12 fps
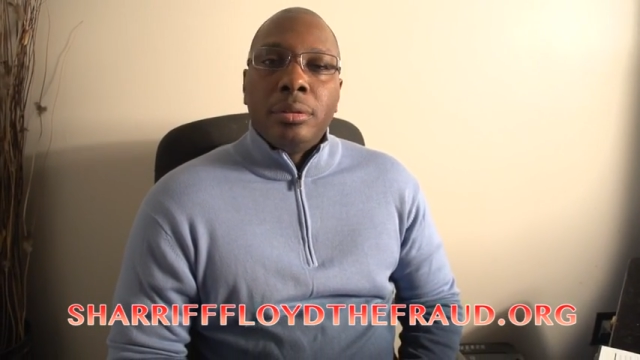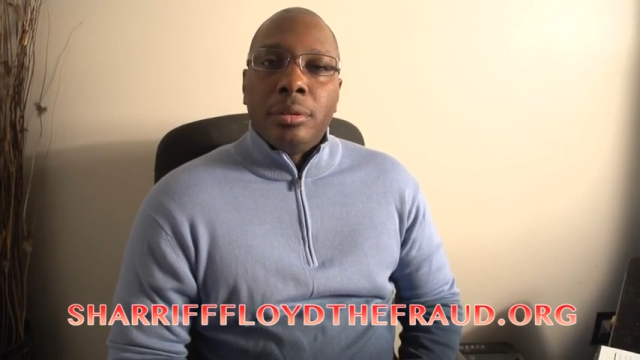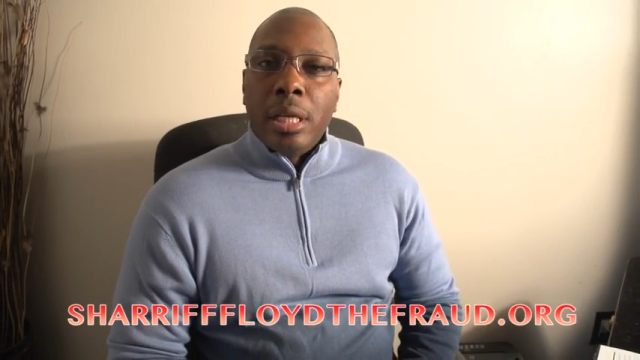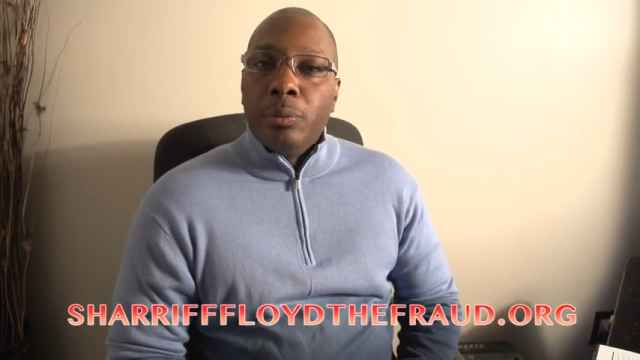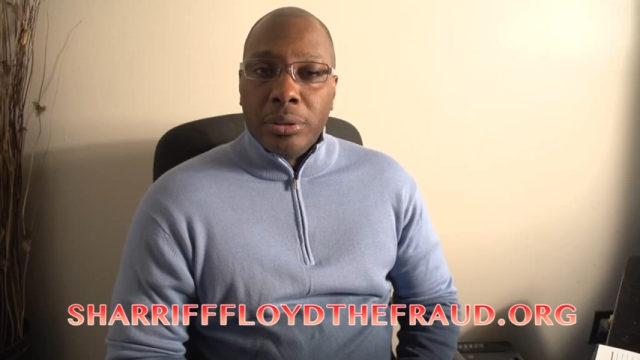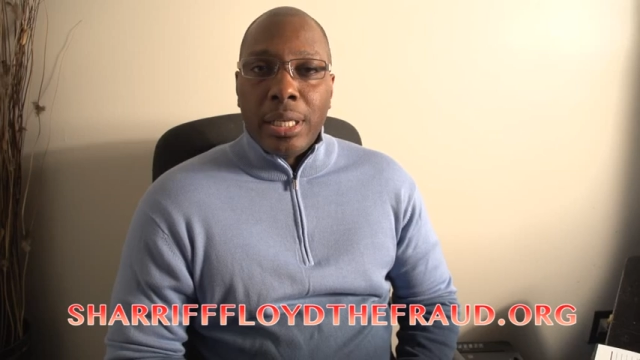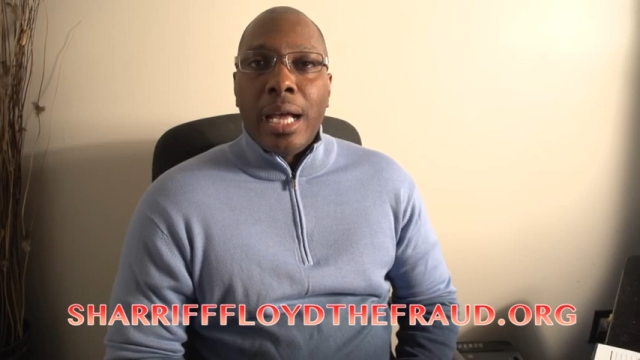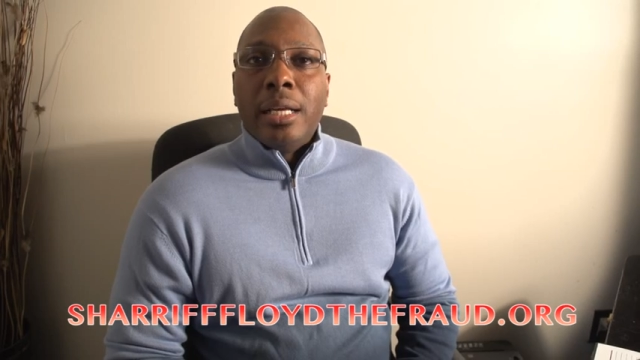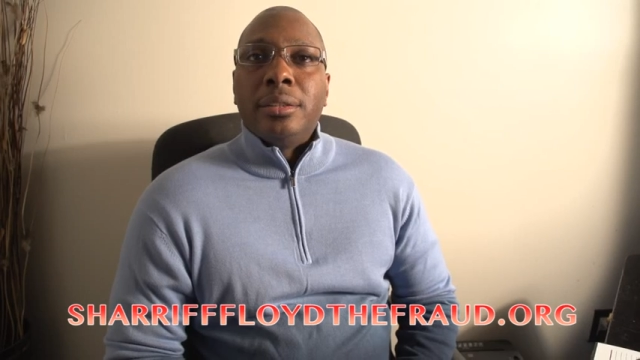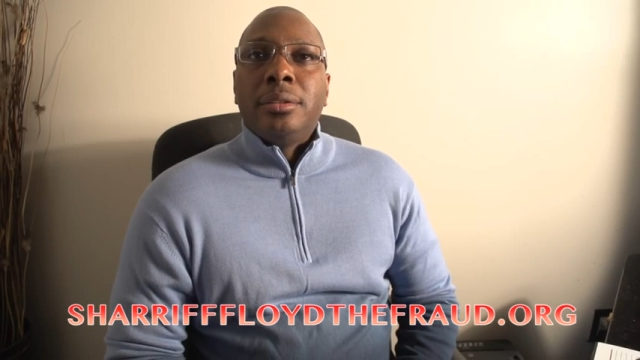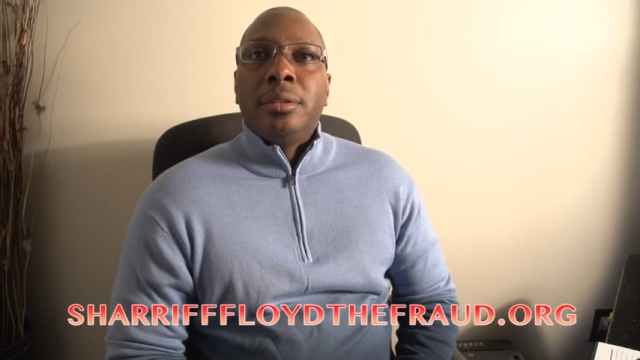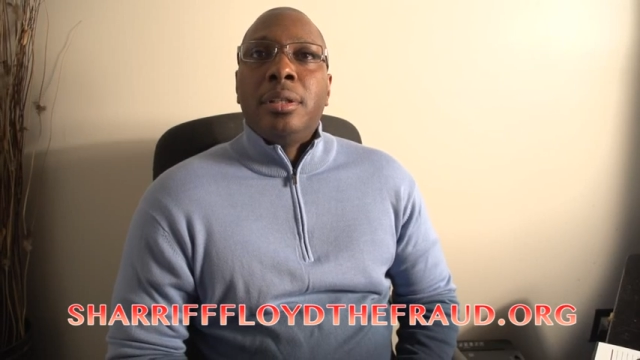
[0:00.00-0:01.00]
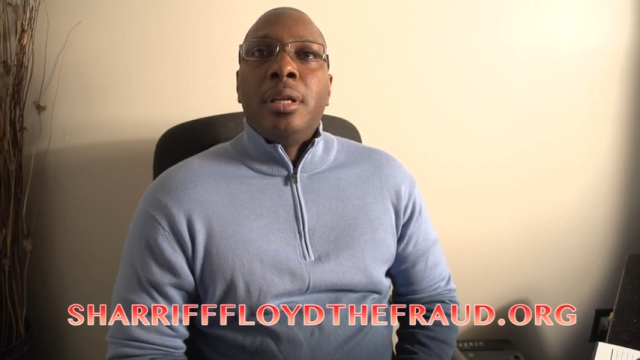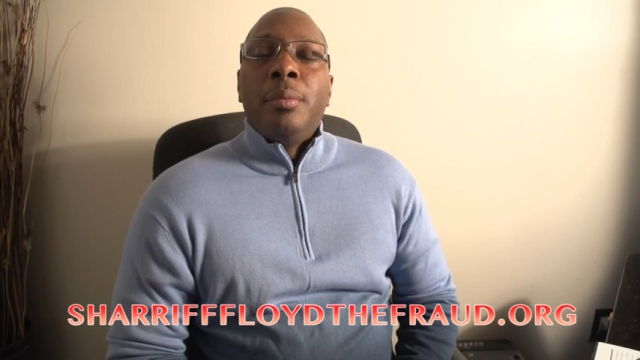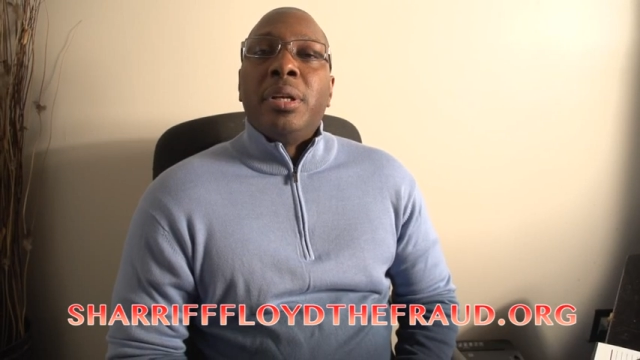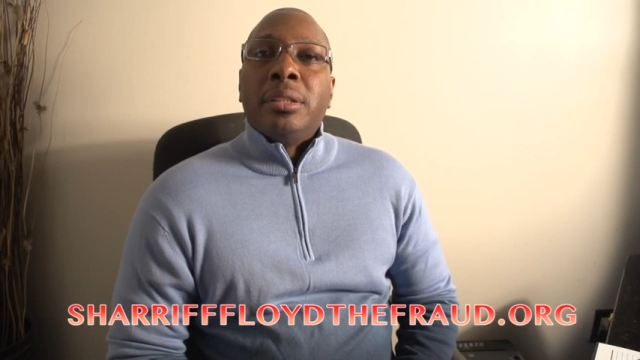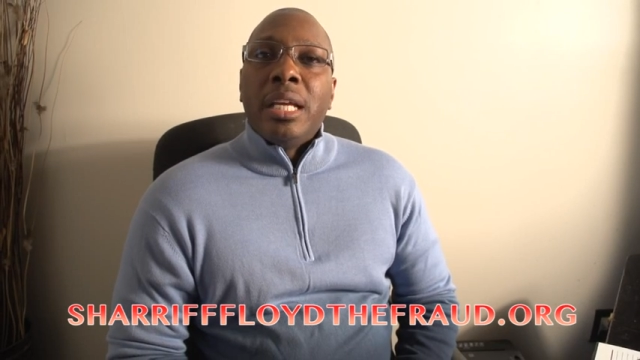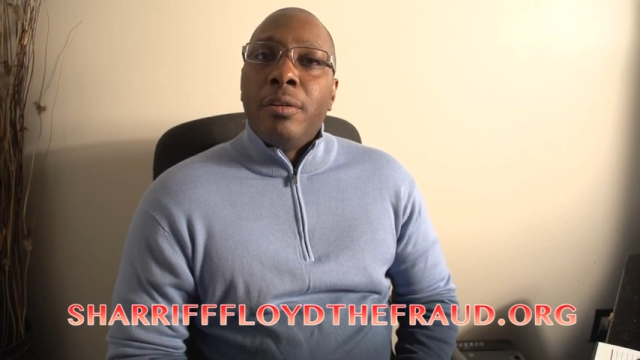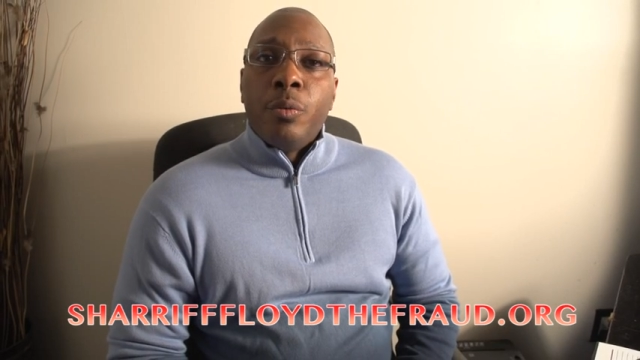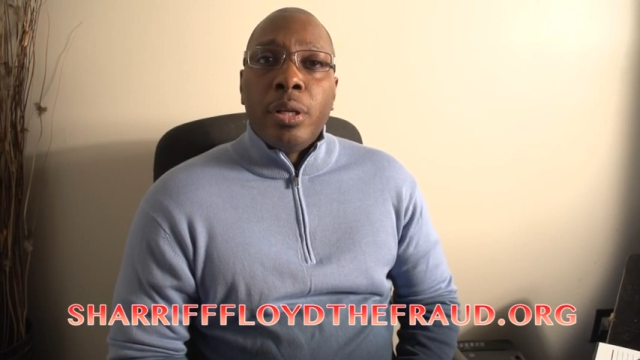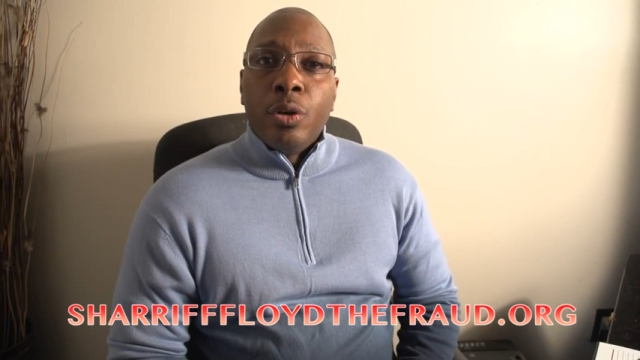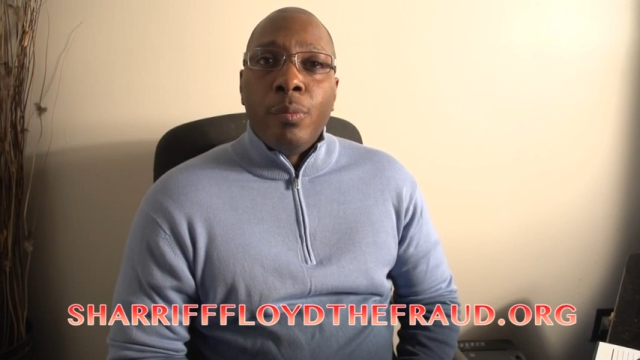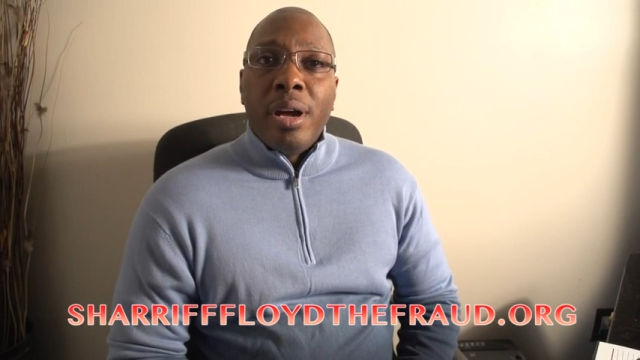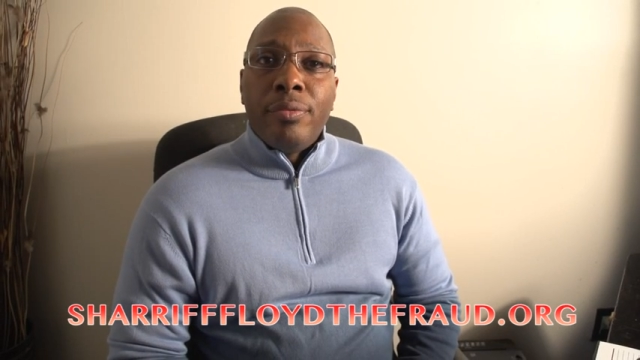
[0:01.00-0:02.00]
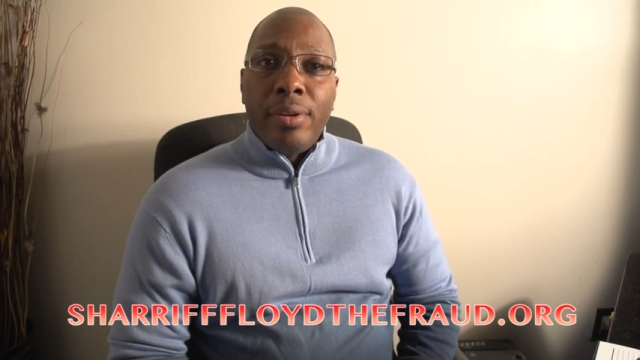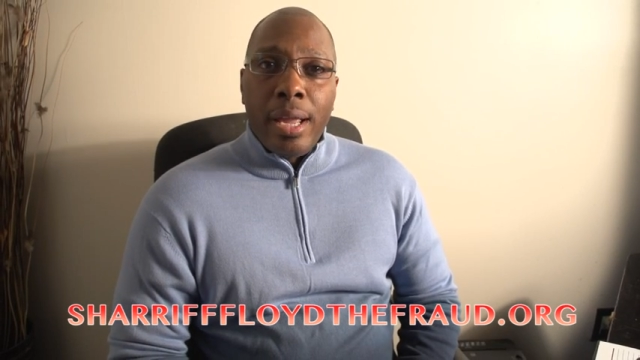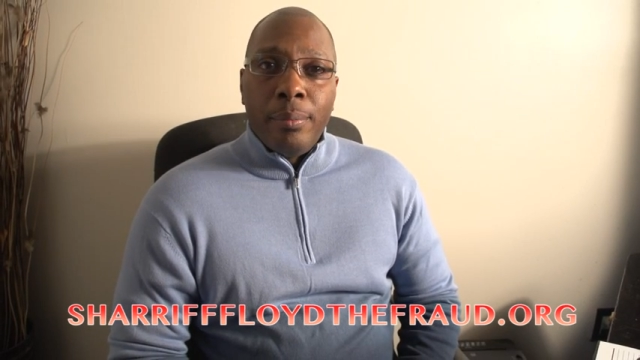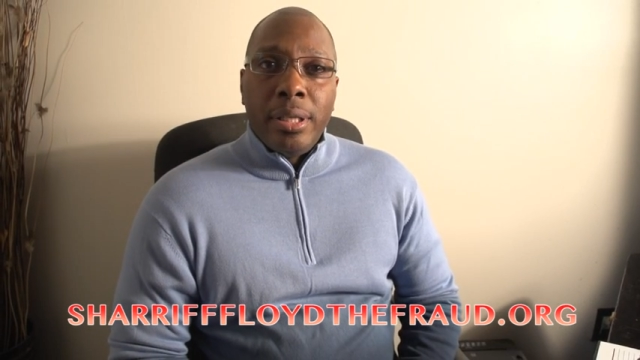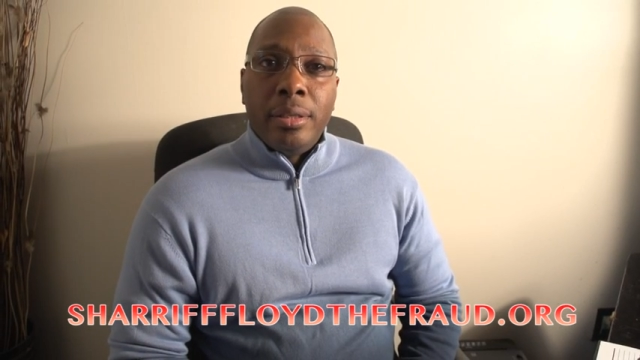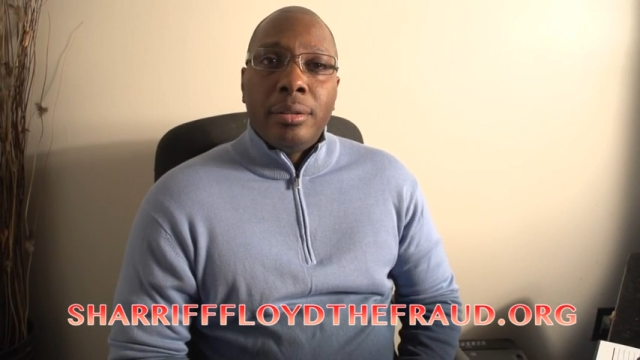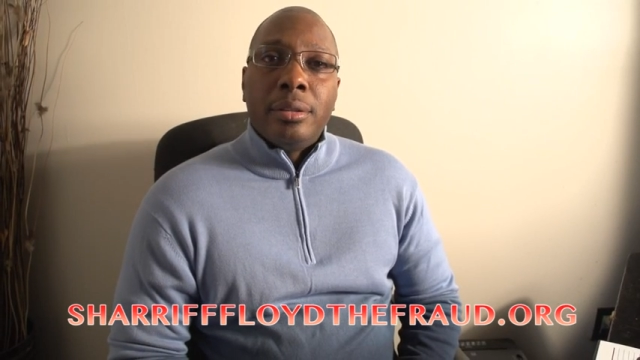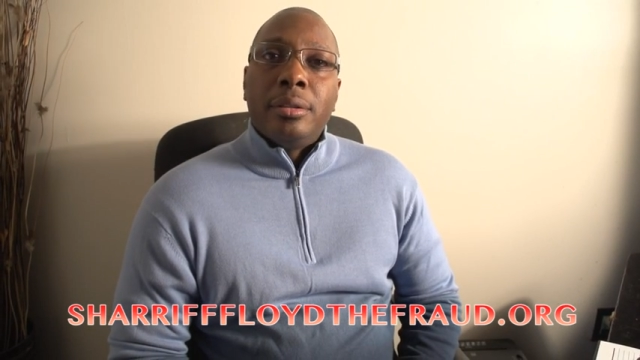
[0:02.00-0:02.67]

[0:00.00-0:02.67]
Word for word: they was lies because everyone know my family,